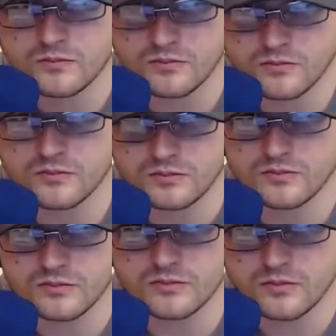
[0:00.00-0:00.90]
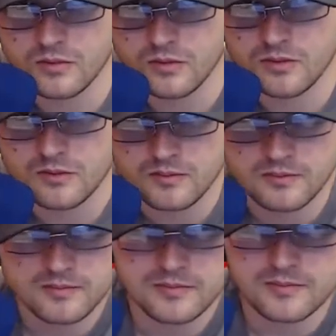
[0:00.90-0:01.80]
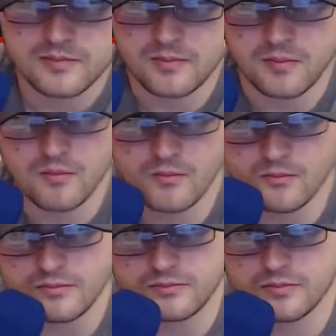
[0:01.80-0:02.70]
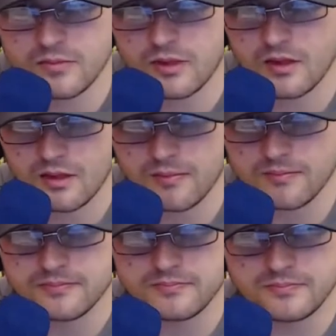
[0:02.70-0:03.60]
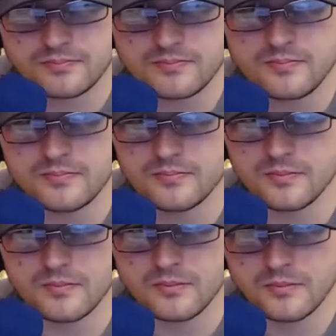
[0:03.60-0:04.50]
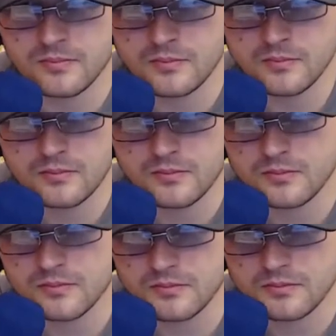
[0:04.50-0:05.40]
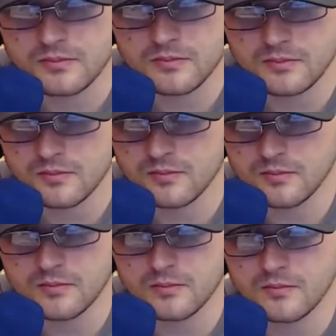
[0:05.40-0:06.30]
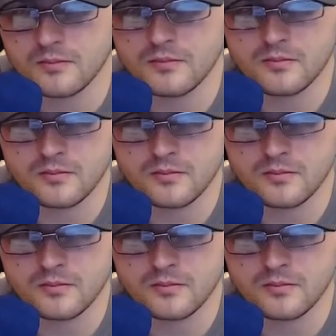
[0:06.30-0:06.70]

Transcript: No words are spoken by the person on screen.